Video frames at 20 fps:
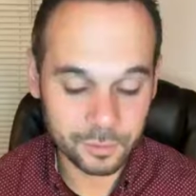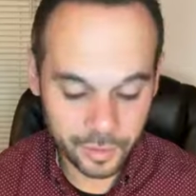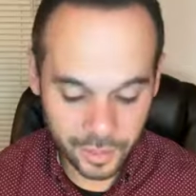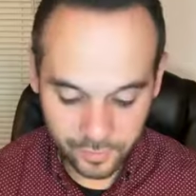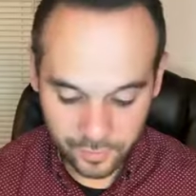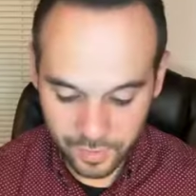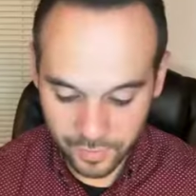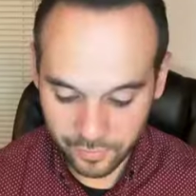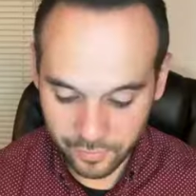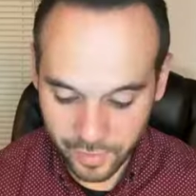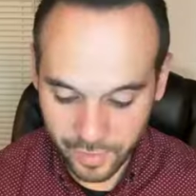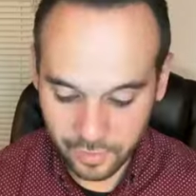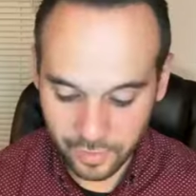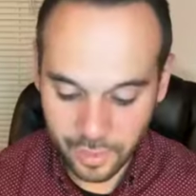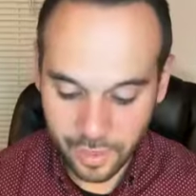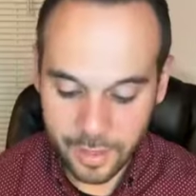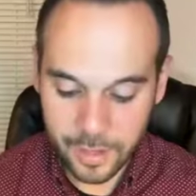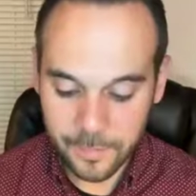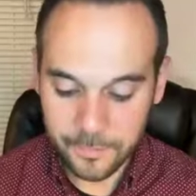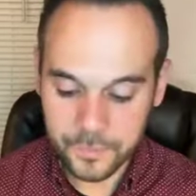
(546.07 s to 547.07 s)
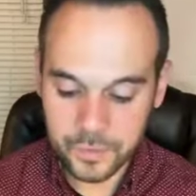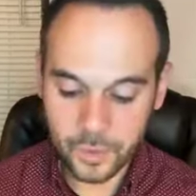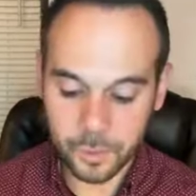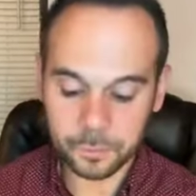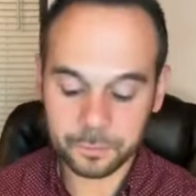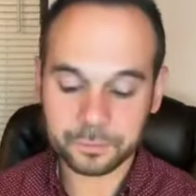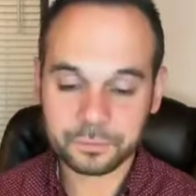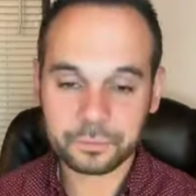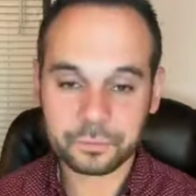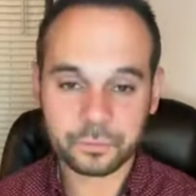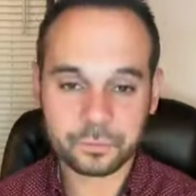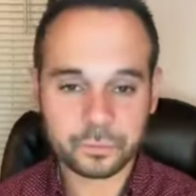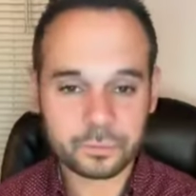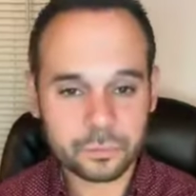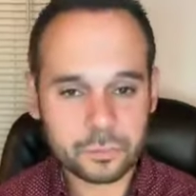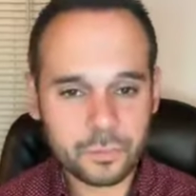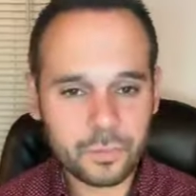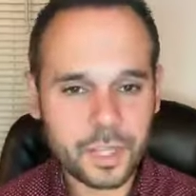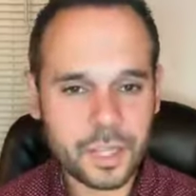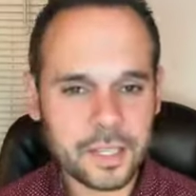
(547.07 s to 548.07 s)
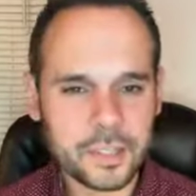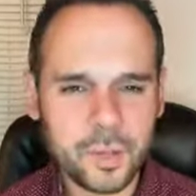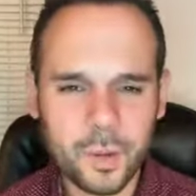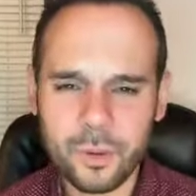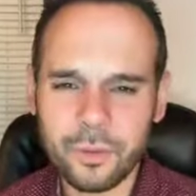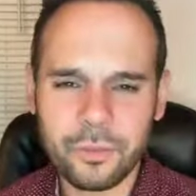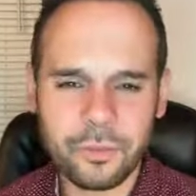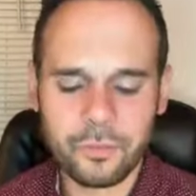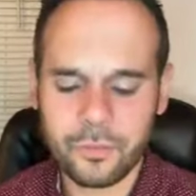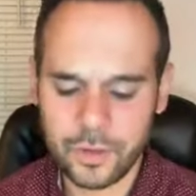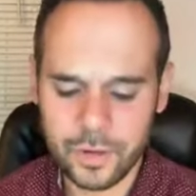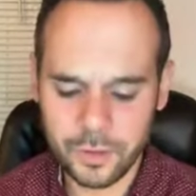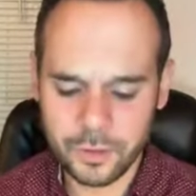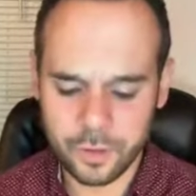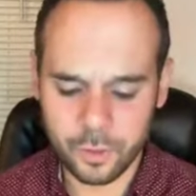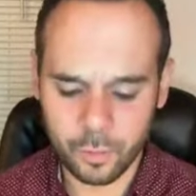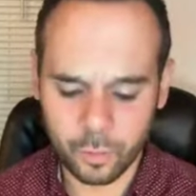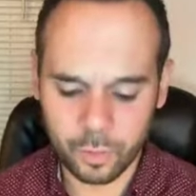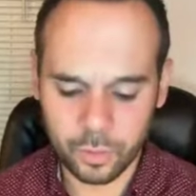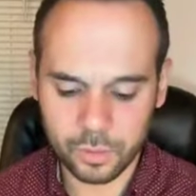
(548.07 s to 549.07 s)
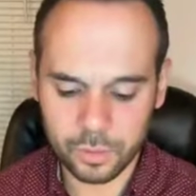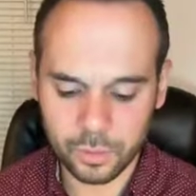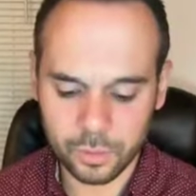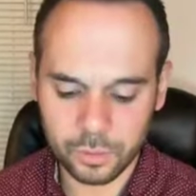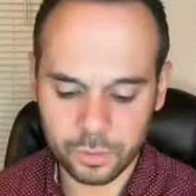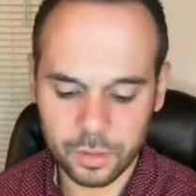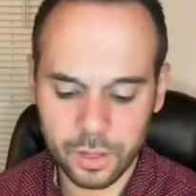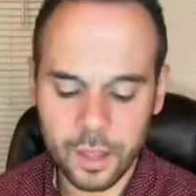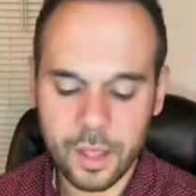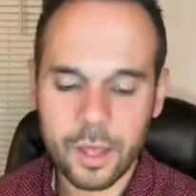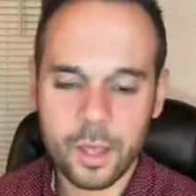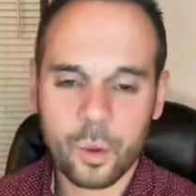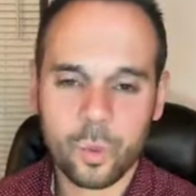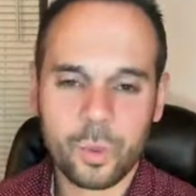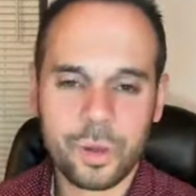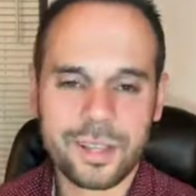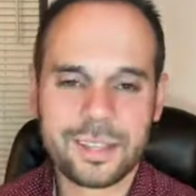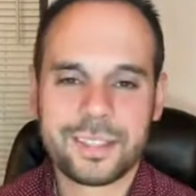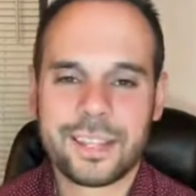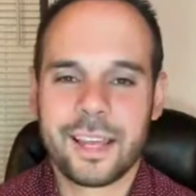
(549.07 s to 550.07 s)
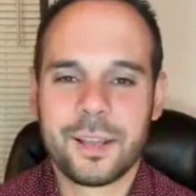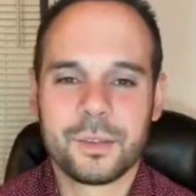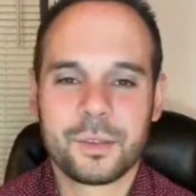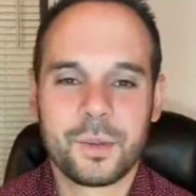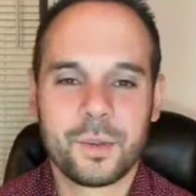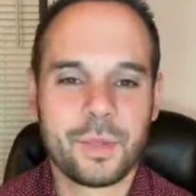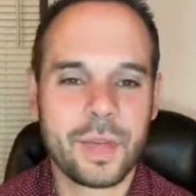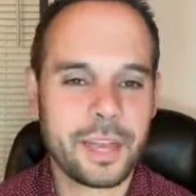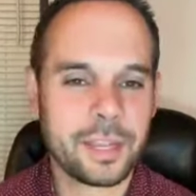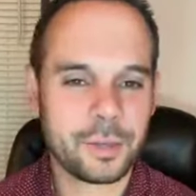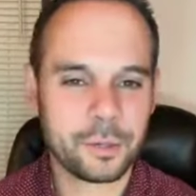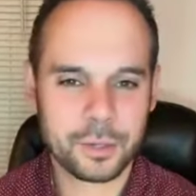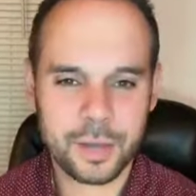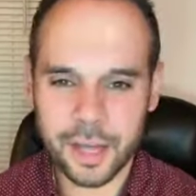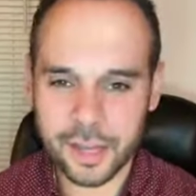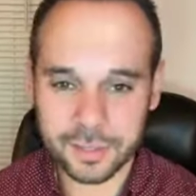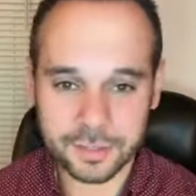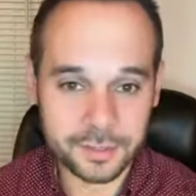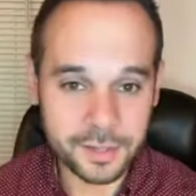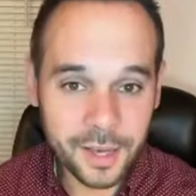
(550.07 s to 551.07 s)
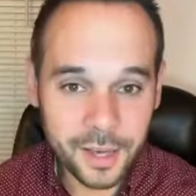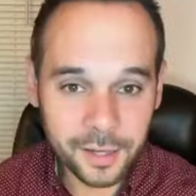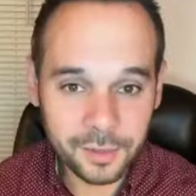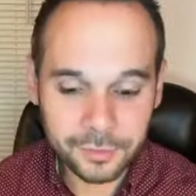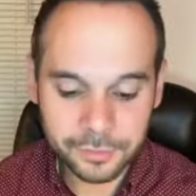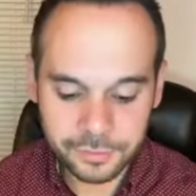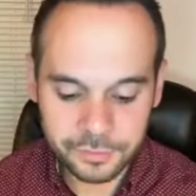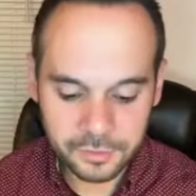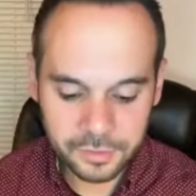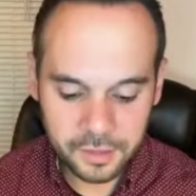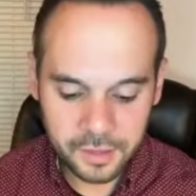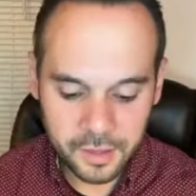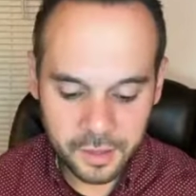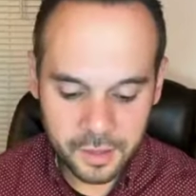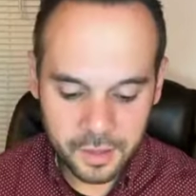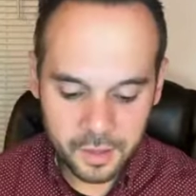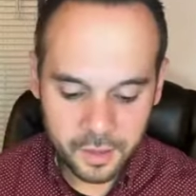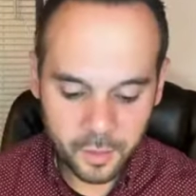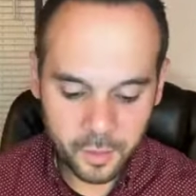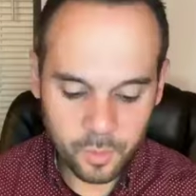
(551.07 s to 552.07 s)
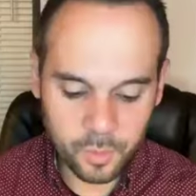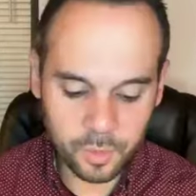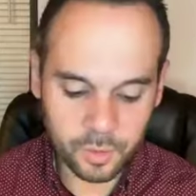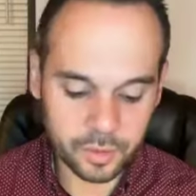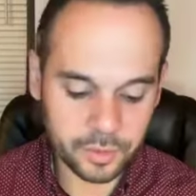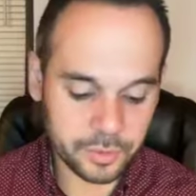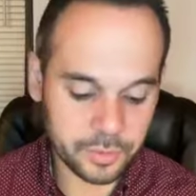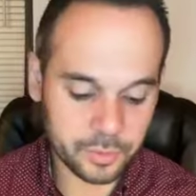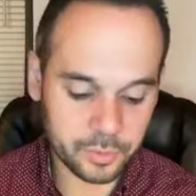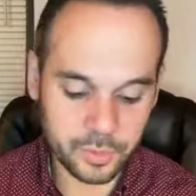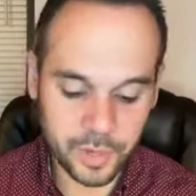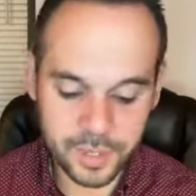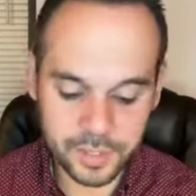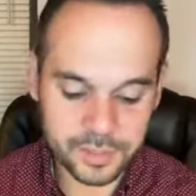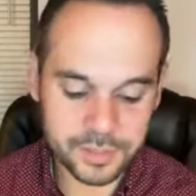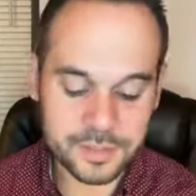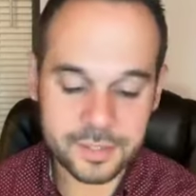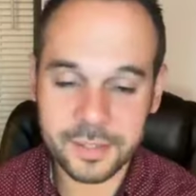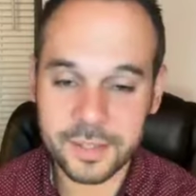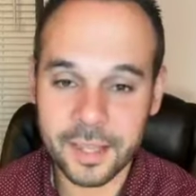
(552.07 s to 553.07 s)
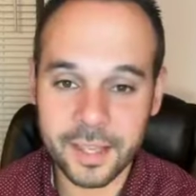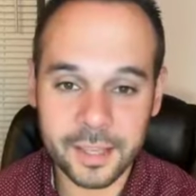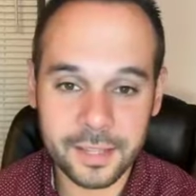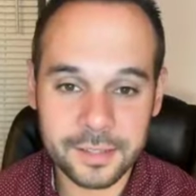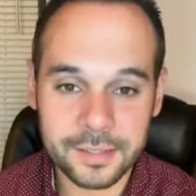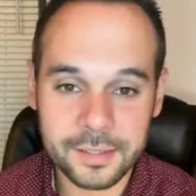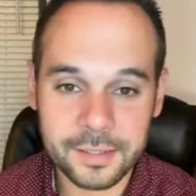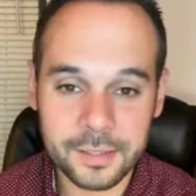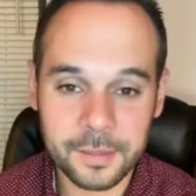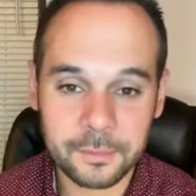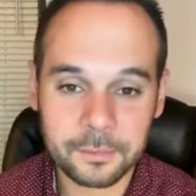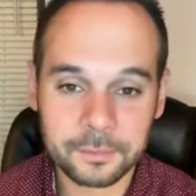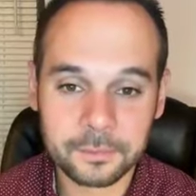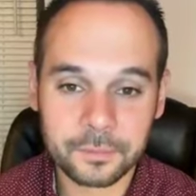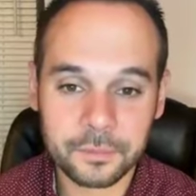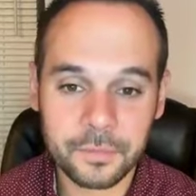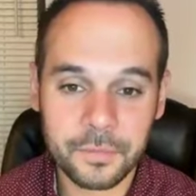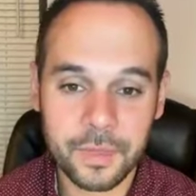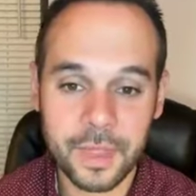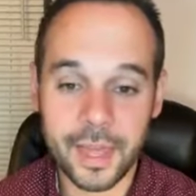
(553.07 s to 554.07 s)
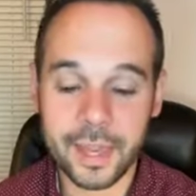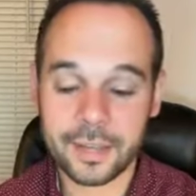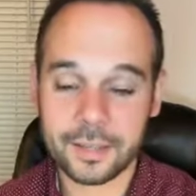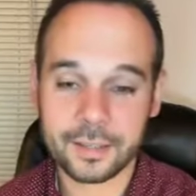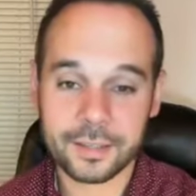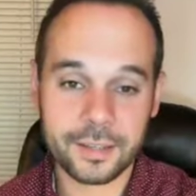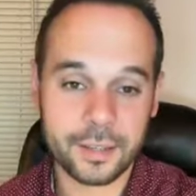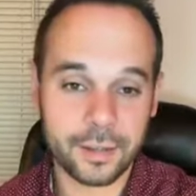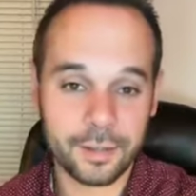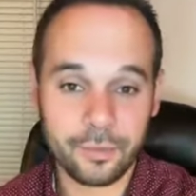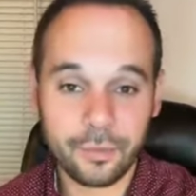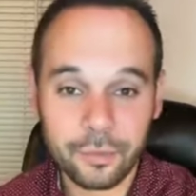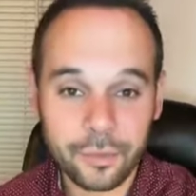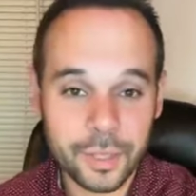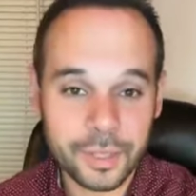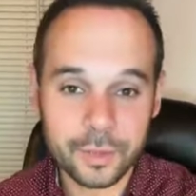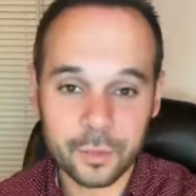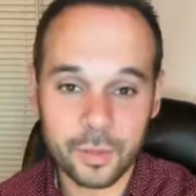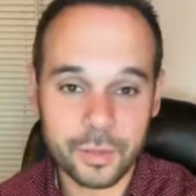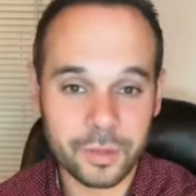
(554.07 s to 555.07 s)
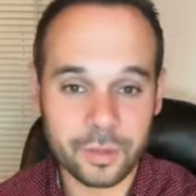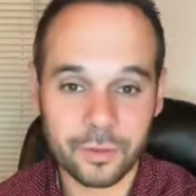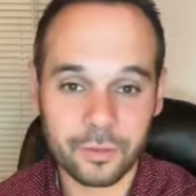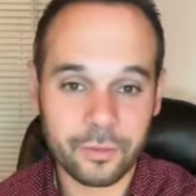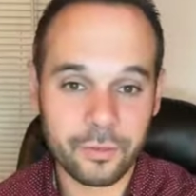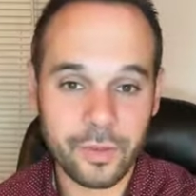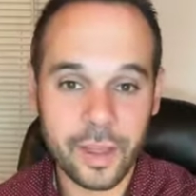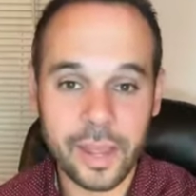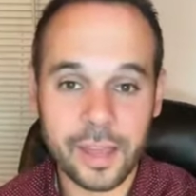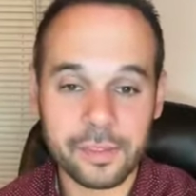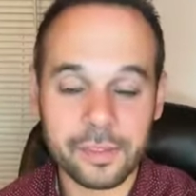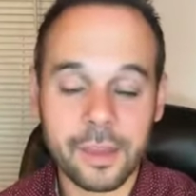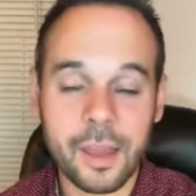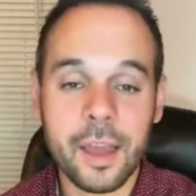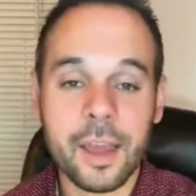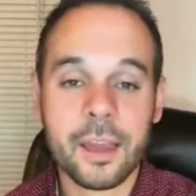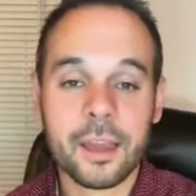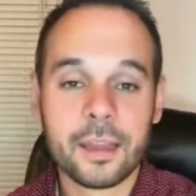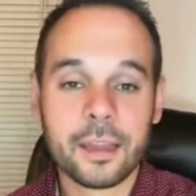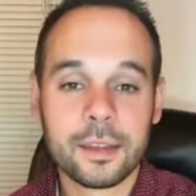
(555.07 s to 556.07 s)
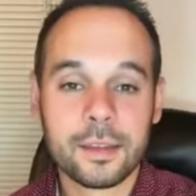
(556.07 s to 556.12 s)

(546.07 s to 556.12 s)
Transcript: We have to have faith. So don't fear the world when it tells you that you're not enough or threatens things that conflict with your faith,